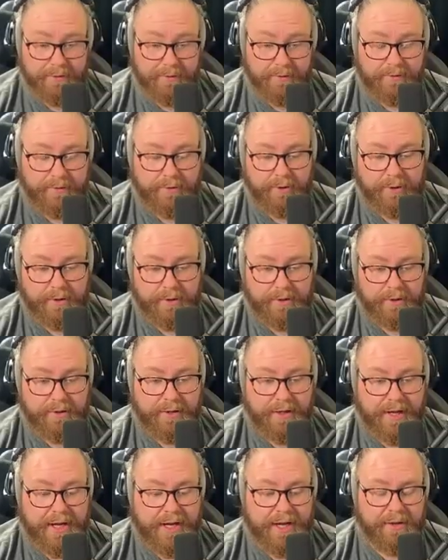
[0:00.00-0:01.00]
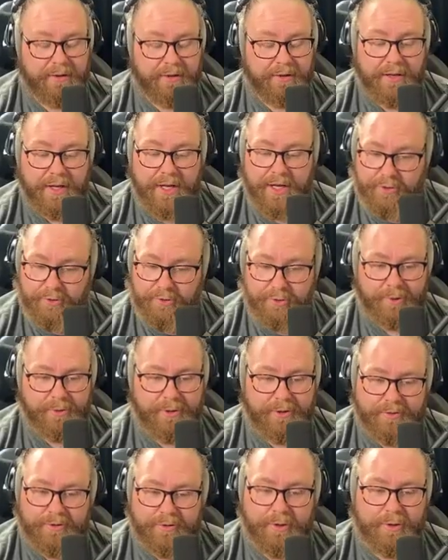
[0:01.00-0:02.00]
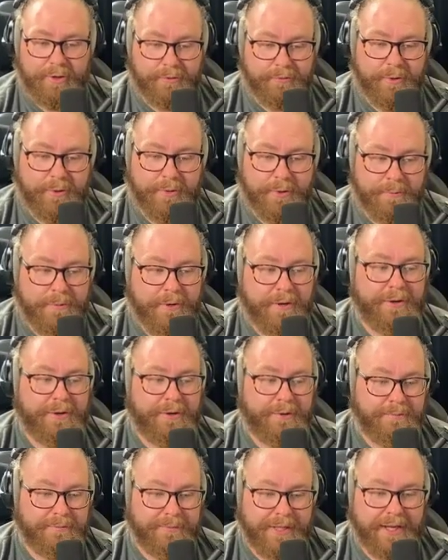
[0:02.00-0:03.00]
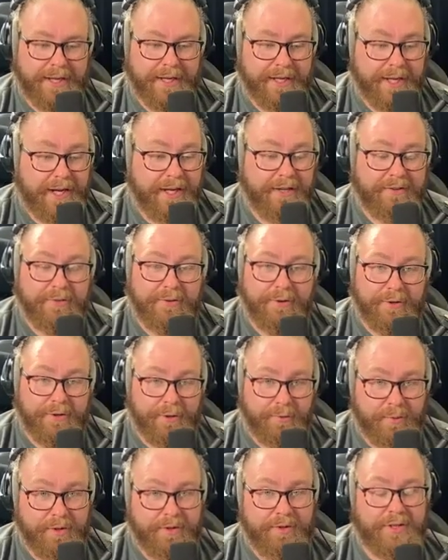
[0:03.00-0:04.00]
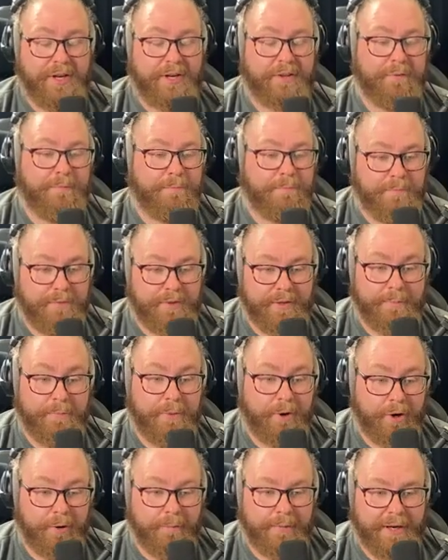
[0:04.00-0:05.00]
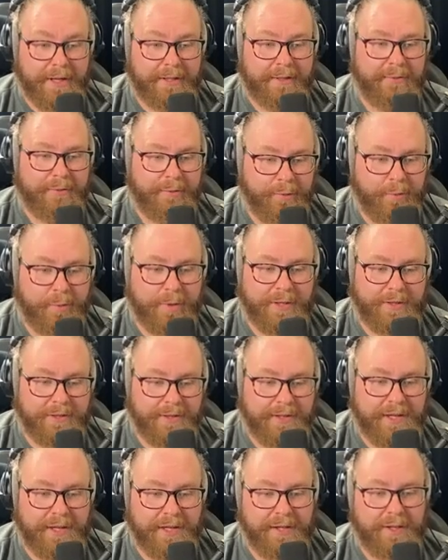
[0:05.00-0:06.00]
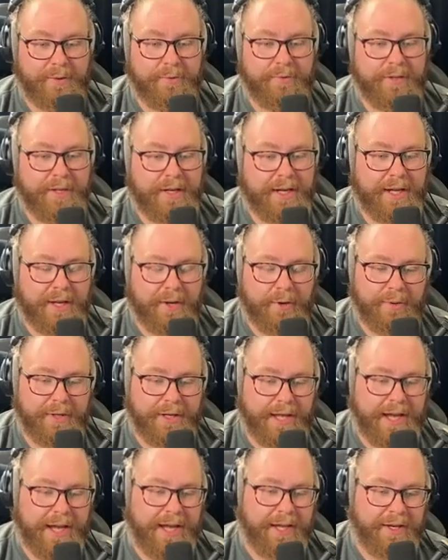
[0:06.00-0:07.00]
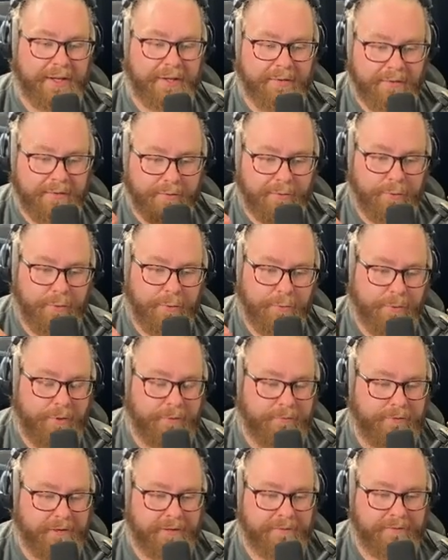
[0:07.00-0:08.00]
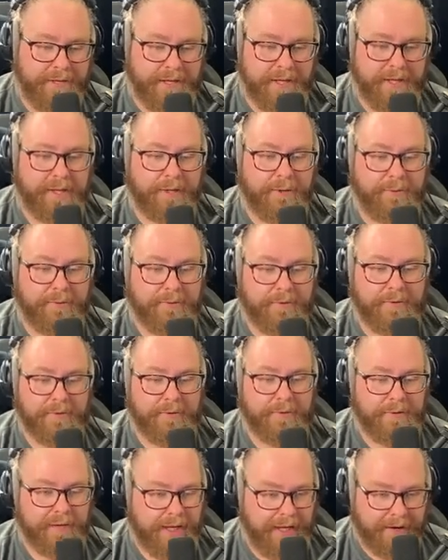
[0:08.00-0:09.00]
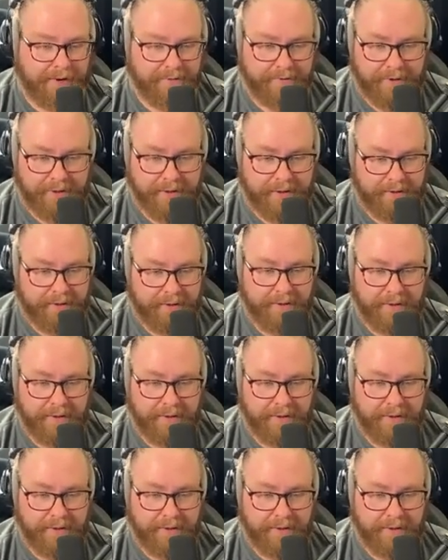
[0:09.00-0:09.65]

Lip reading: started, I truly started from the bottom. Like I started with just the barbell, 20 kilos, and I only added 2.5 kilos every